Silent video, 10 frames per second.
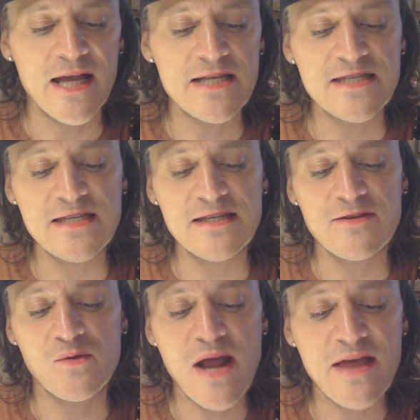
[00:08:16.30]
And he sees
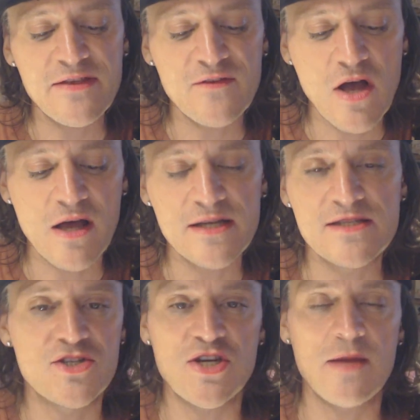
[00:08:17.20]
that the wrath of God
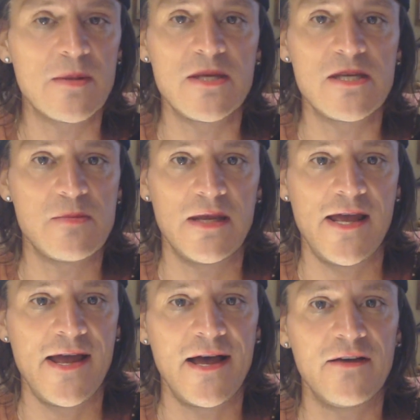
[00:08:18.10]
is the shame that these men
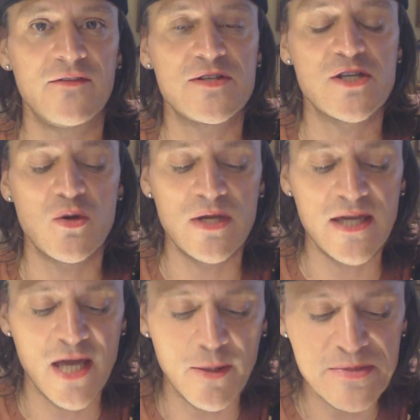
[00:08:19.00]
have. And so
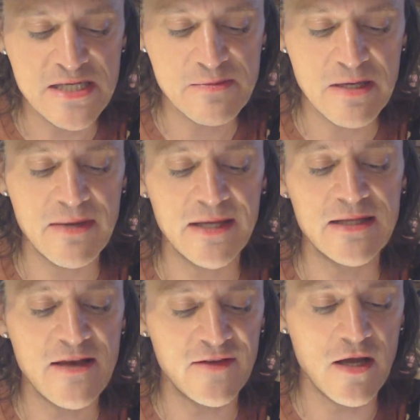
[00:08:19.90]
he helps these men by
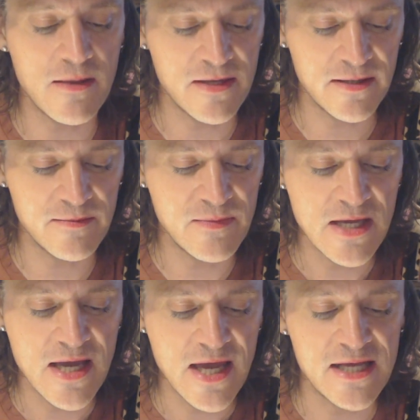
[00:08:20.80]
loving on them.
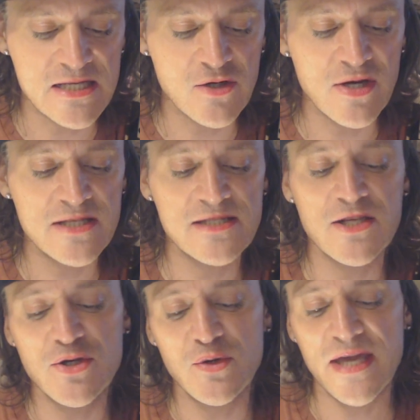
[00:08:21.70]
And it creates
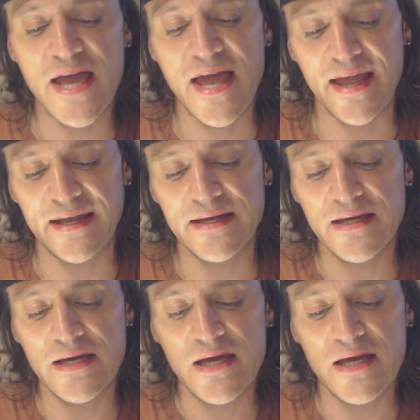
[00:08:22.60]
the new gay.